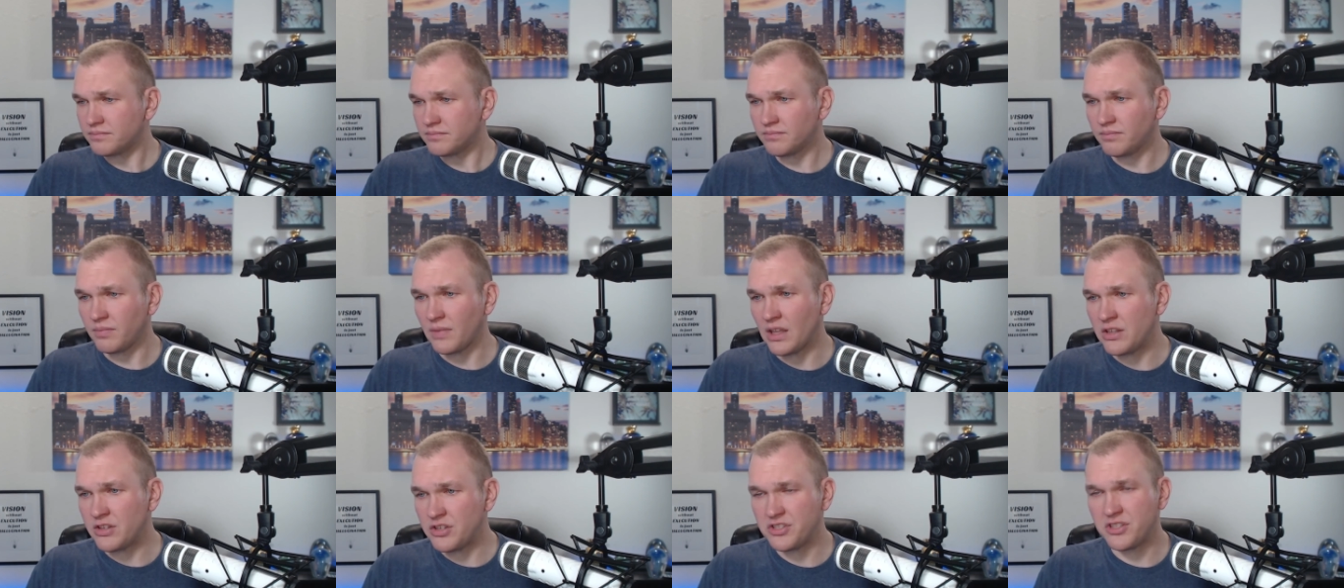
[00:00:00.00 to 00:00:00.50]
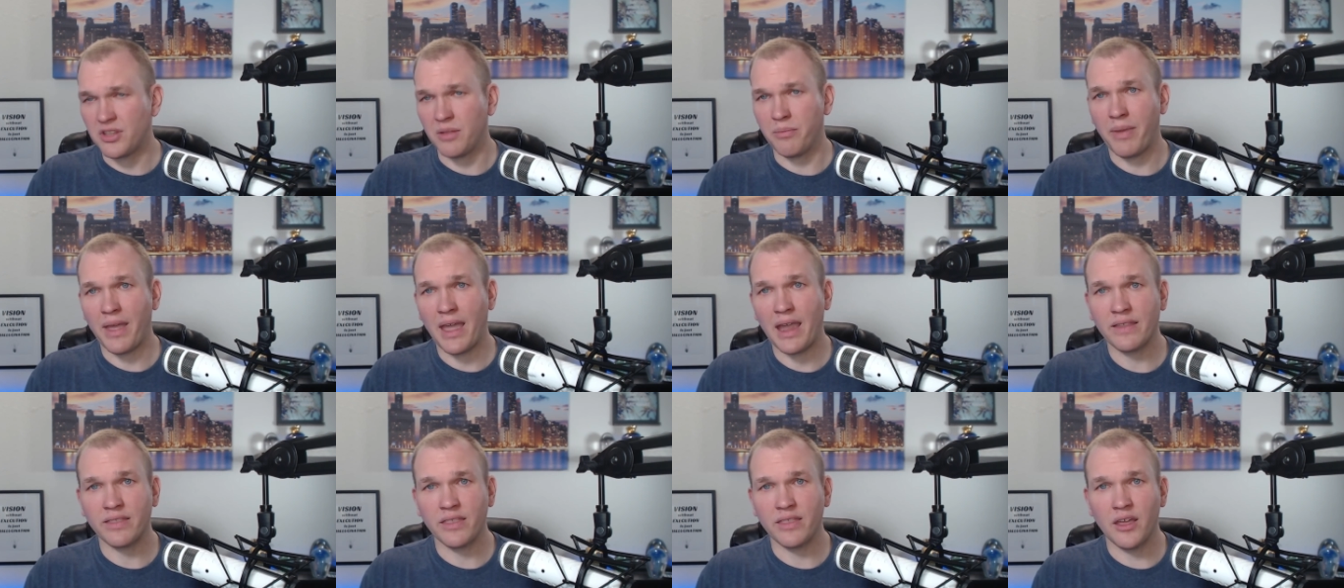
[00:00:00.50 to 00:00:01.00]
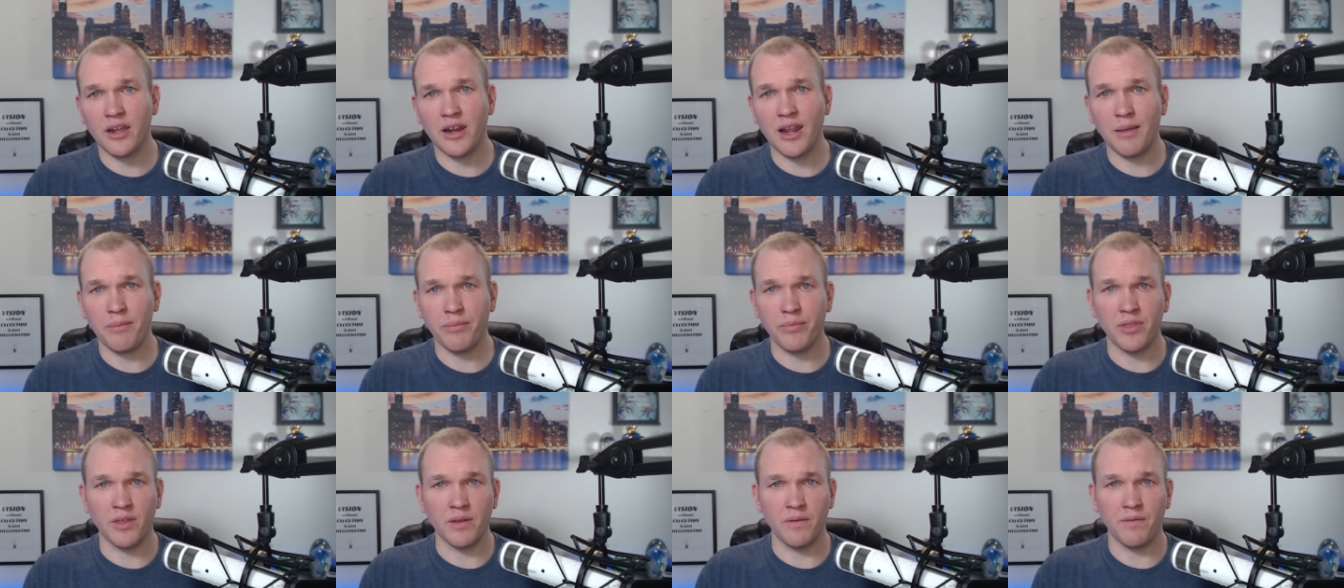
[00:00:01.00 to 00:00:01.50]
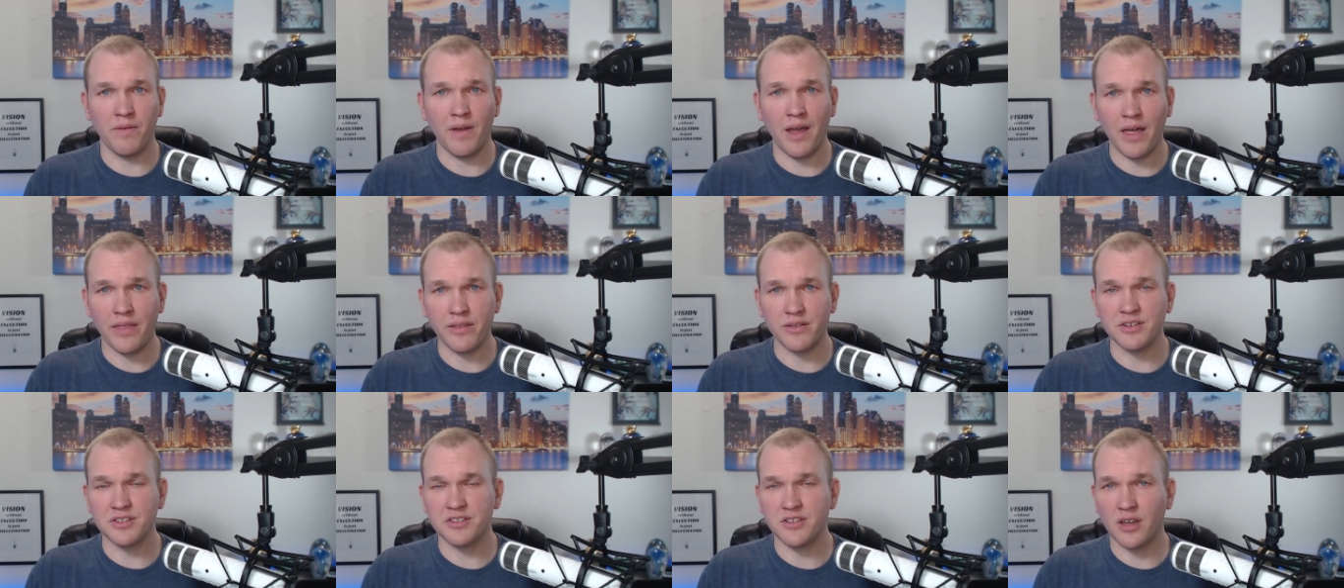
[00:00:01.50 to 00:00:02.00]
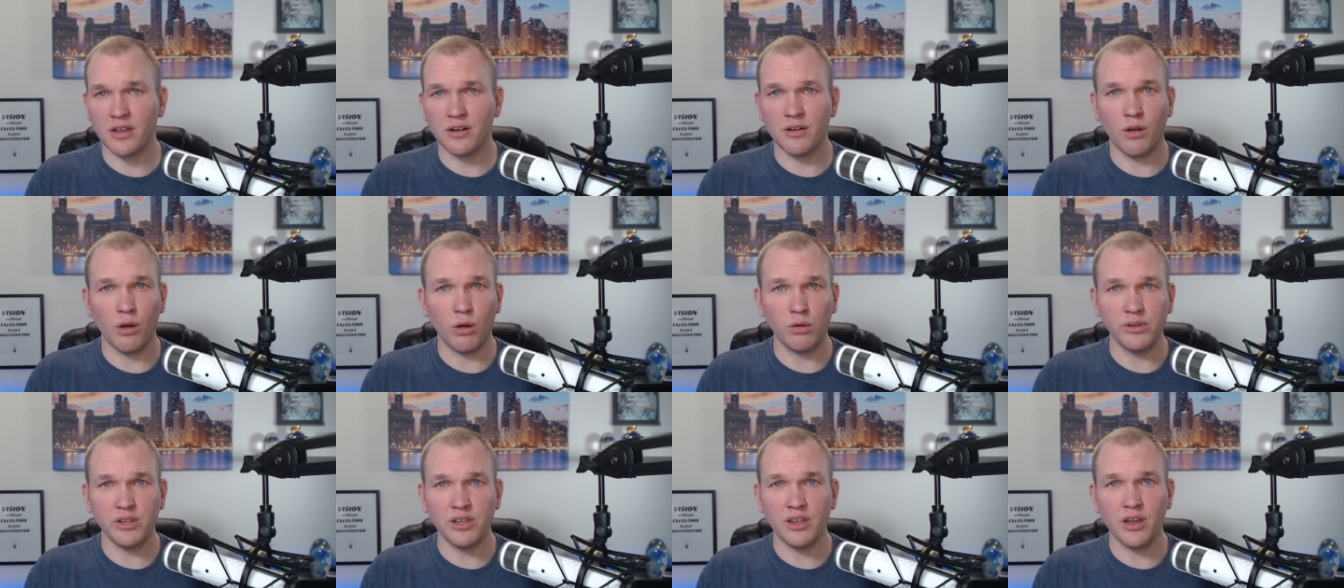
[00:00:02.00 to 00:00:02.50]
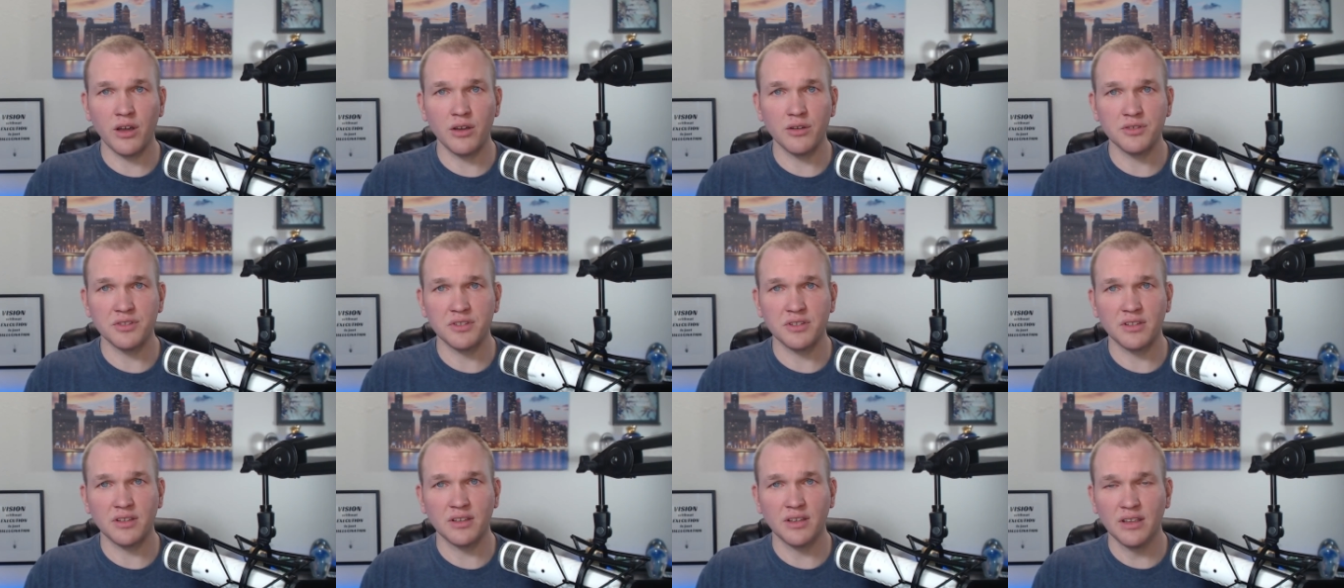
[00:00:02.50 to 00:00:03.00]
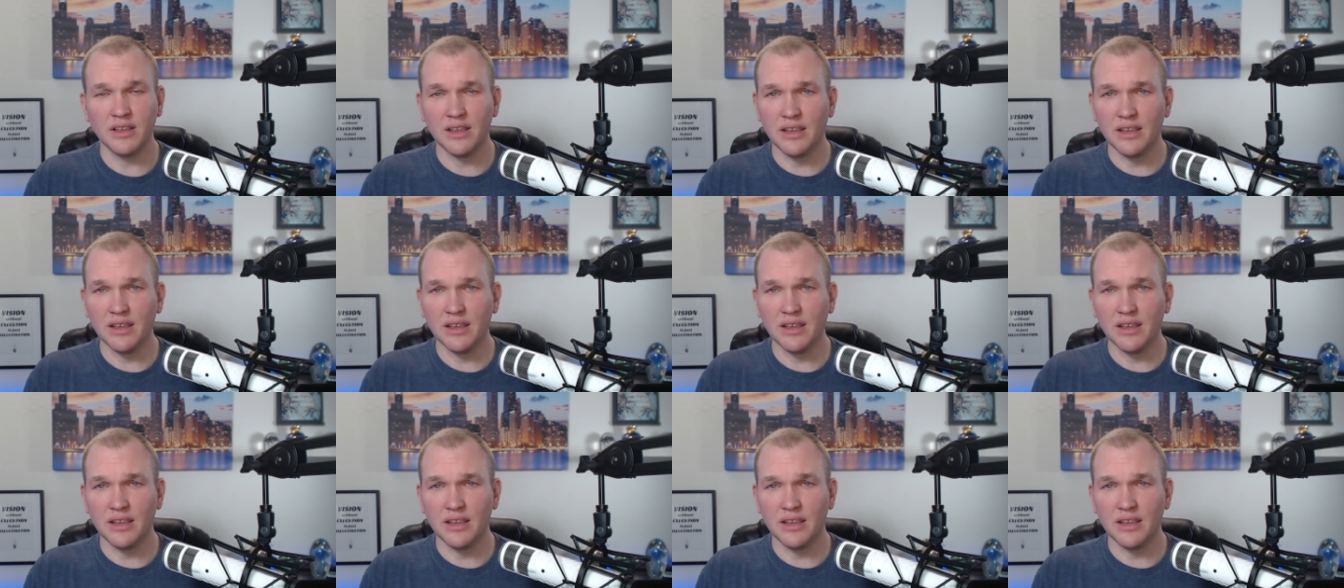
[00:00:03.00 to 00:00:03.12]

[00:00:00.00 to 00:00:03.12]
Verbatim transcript: just to back that up, the Father, Son, Holy Ghost